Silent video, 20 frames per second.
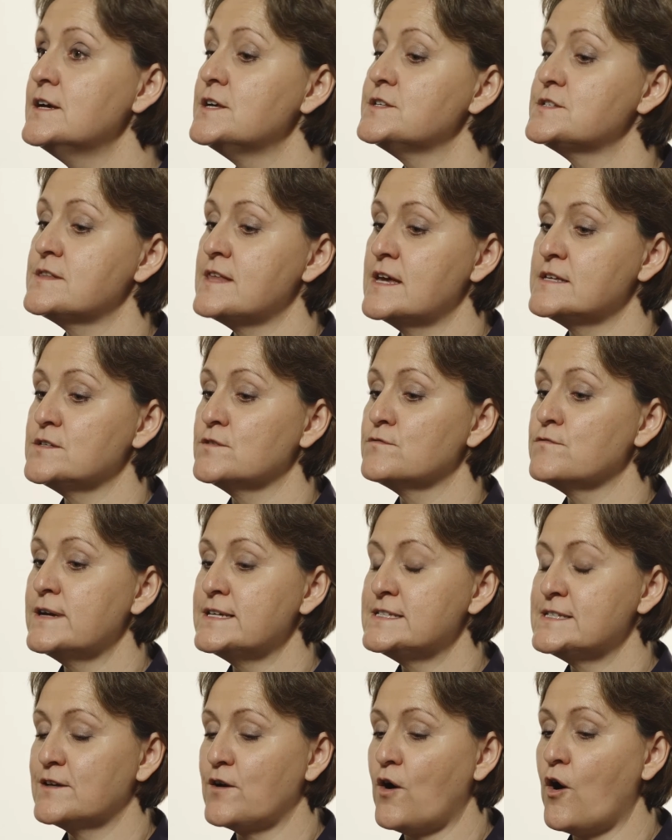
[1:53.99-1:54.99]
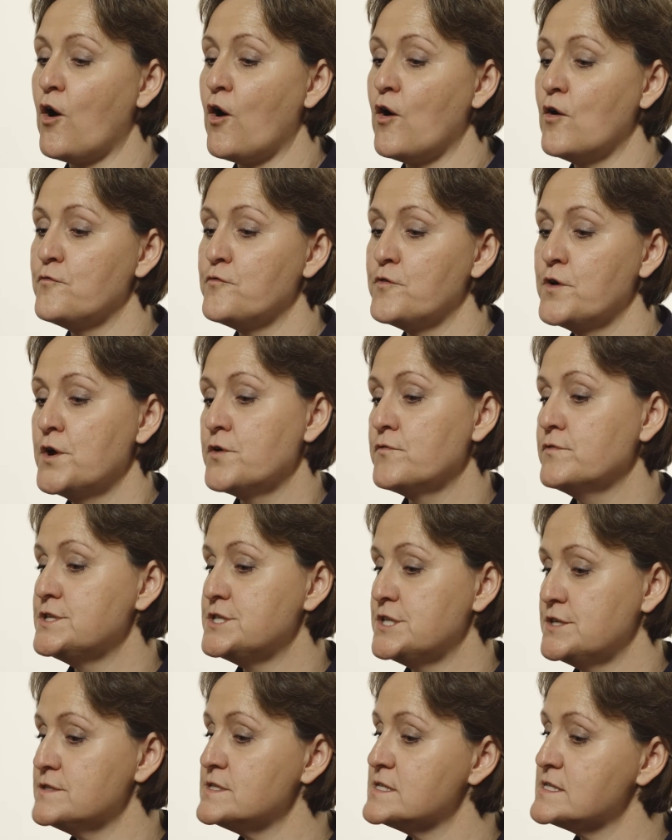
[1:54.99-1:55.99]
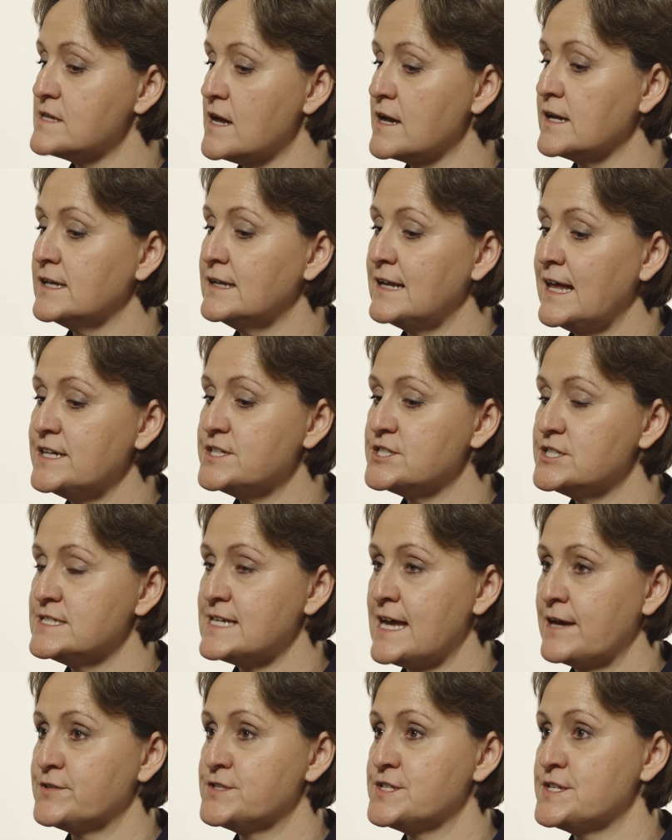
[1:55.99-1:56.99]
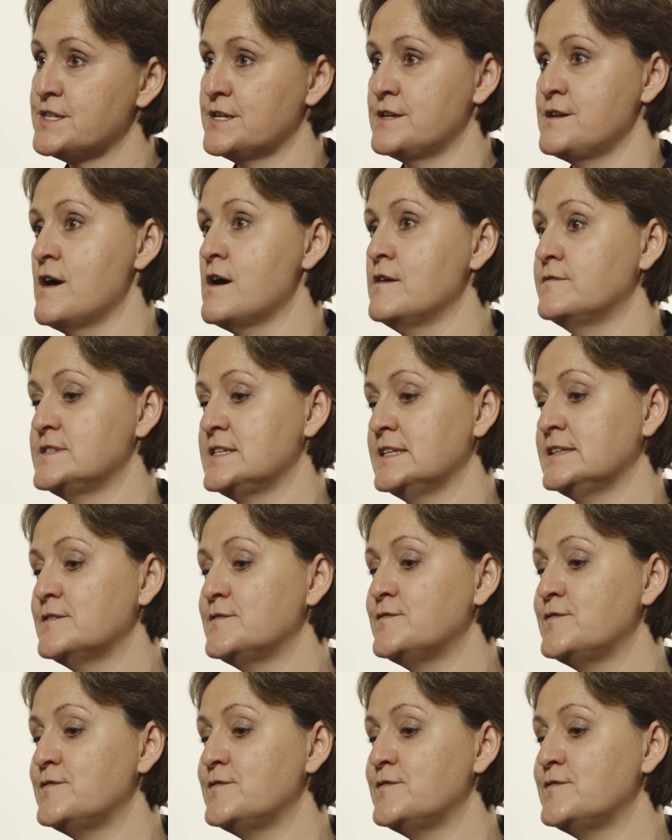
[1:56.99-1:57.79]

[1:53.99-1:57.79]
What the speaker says: So there's a risk of reduced circulation down to the nerves in the